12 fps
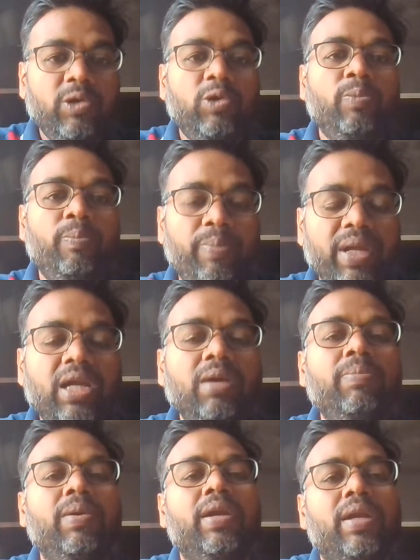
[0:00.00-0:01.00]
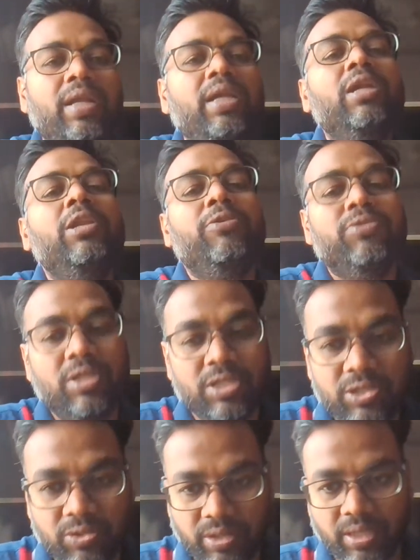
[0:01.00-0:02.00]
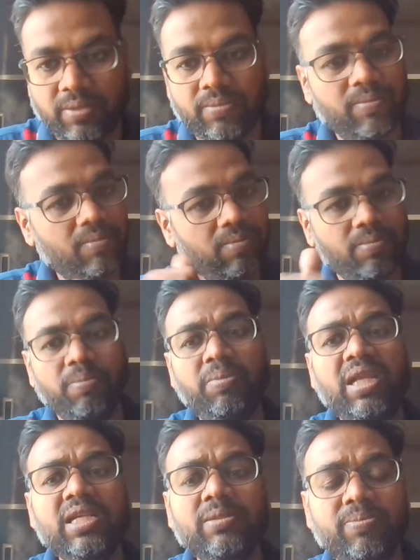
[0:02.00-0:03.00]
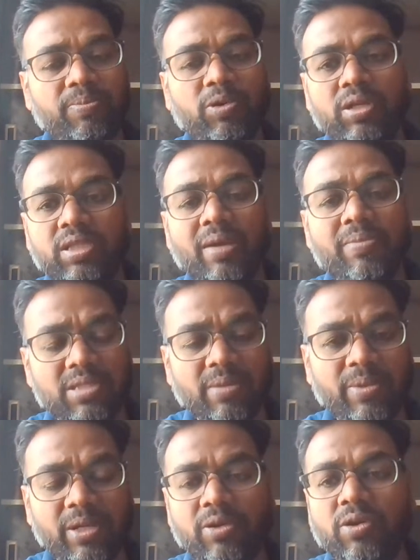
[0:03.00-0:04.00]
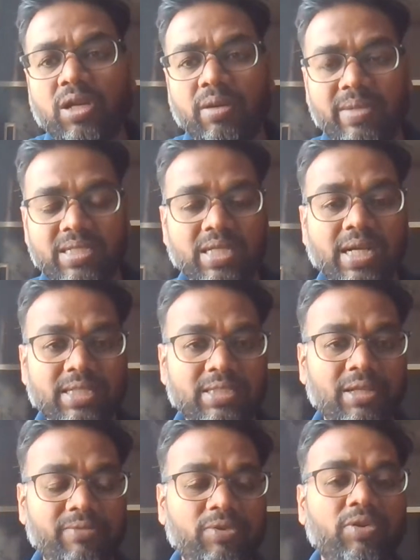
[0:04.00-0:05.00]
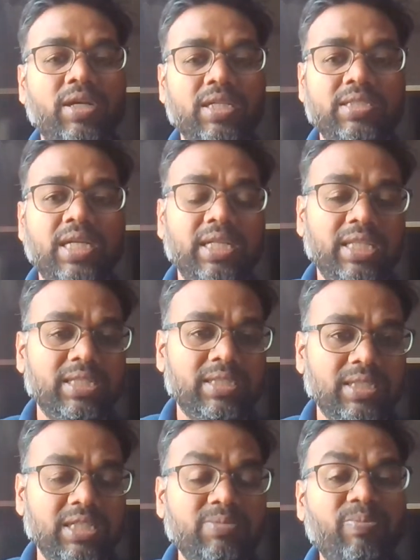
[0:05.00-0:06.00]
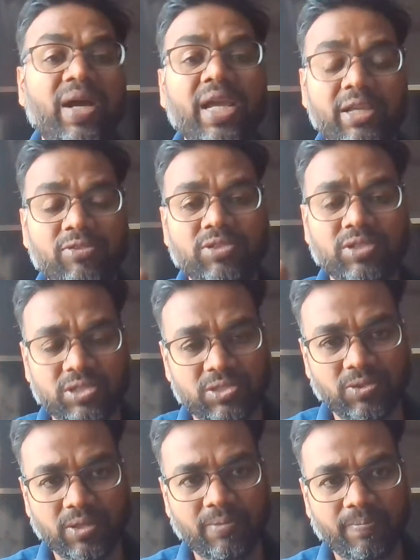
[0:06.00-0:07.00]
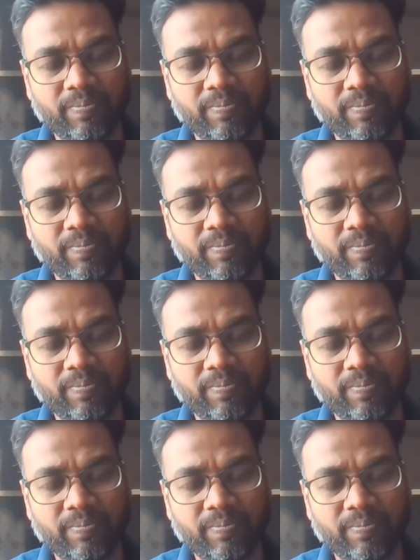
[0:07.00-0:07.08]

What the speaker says: to pick up a real user story. Please put thumbs up in your comments, guys, if you understand this spike user story.